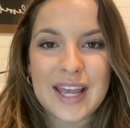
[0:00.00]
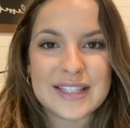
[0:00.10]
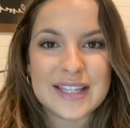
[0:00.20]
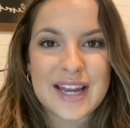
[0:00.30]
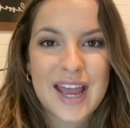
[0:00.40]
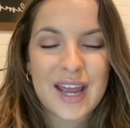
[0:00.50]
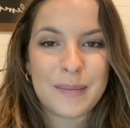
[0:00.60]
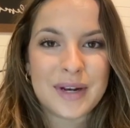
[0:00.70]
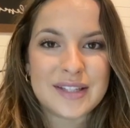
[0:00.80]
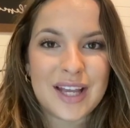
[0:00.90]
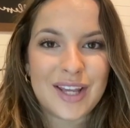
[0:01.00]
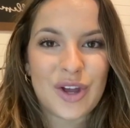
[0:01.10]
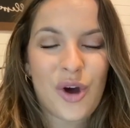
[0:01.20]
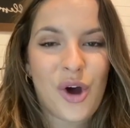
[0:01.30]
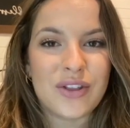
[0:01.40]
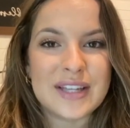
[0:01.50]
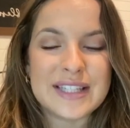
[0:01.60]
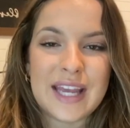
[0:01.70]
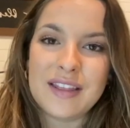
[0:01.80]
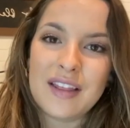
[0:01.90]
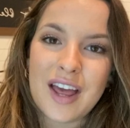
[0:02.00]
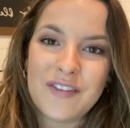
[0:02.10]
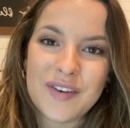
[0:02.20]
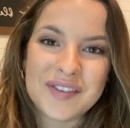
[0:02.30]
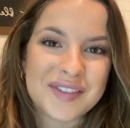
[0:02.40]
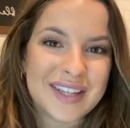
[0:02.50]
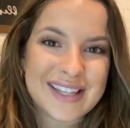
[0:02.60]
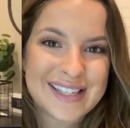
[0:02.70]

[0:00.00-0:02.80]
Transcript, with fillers: and today I'm going to take y'all on the day in the life of a real